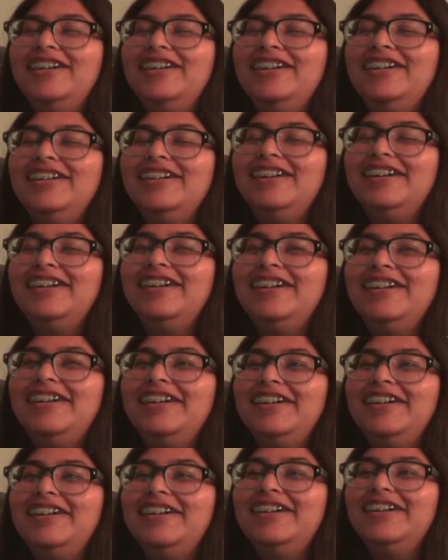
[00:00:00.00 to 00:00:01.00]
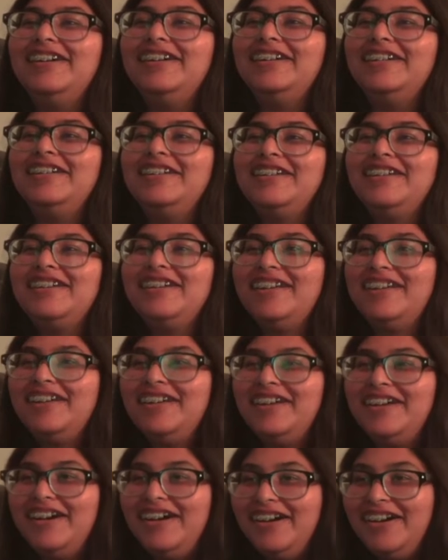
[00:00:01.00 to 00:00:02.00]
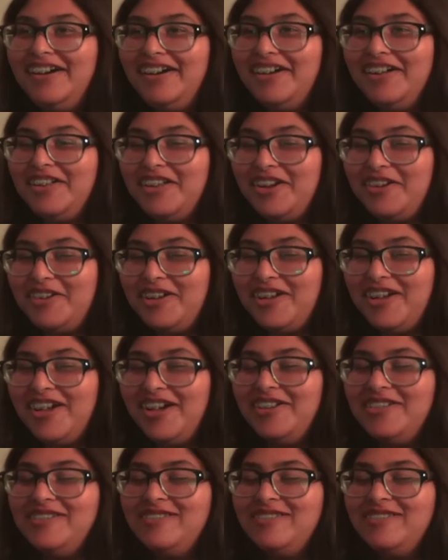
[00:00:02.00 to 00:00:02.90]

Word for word: Ha ha. Ah, uh, there we go.